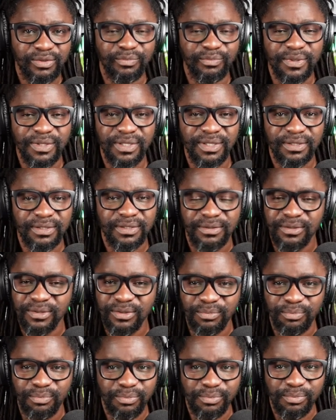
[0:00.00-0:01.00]
been
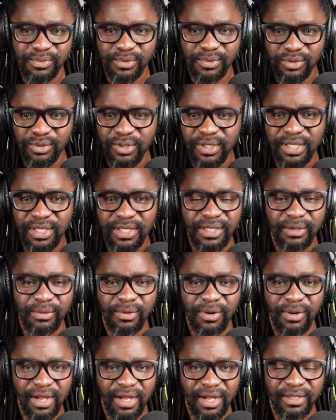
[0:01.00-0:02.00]
doing the
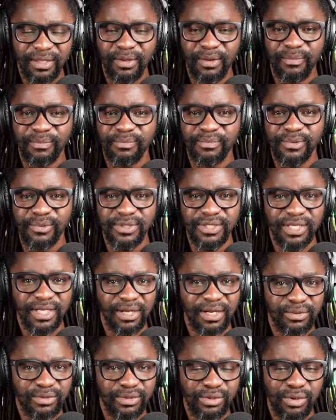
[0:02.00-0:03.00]
work, you're putting
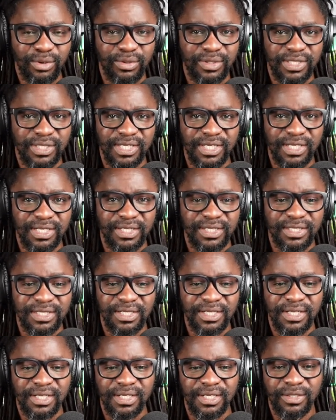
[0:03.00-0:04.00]
out content,
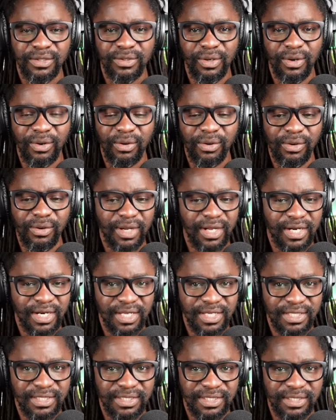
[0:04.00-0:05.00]
you're
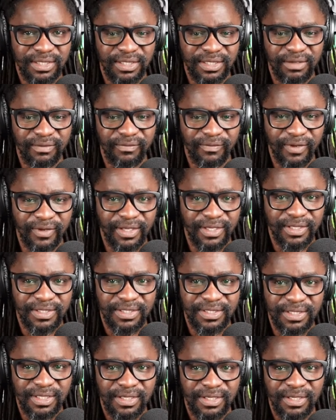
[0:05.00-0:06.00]
organizing
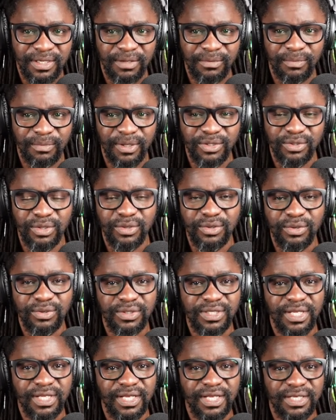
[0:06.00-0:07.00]
events, but you're
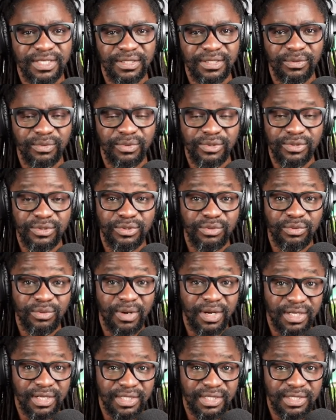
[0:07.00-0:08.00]
not getting what you
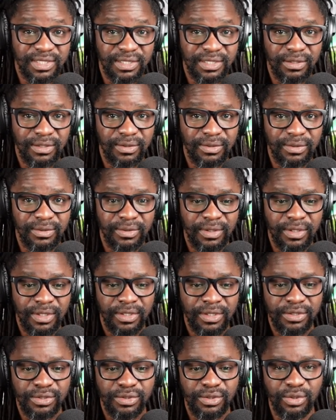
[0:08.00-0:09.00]
want, you know.
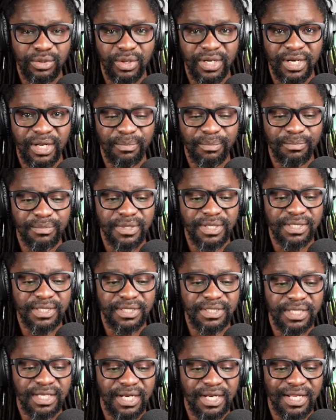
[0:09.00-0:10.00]
So you end up being
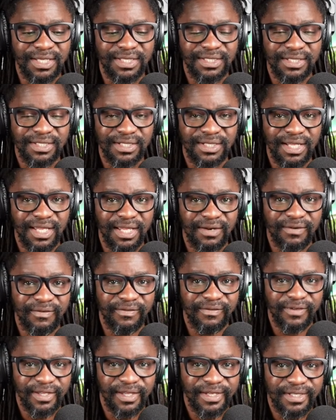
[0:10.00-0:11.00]
jealous and
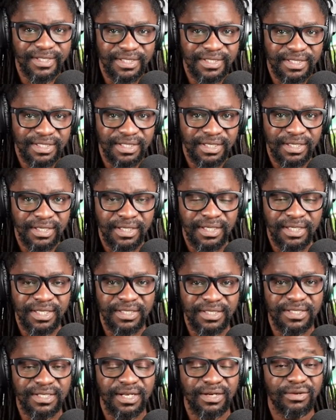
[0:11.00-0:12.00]
envious
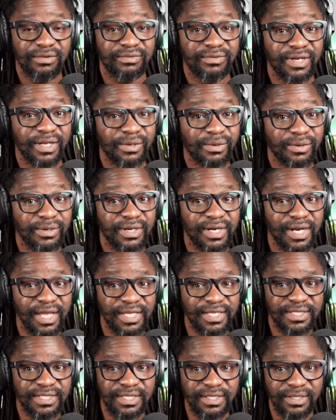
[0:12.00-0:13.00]
instead of
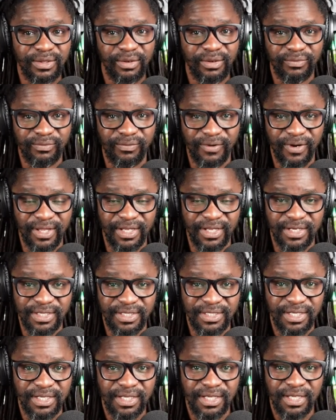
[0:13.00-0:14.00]
recognizing your friend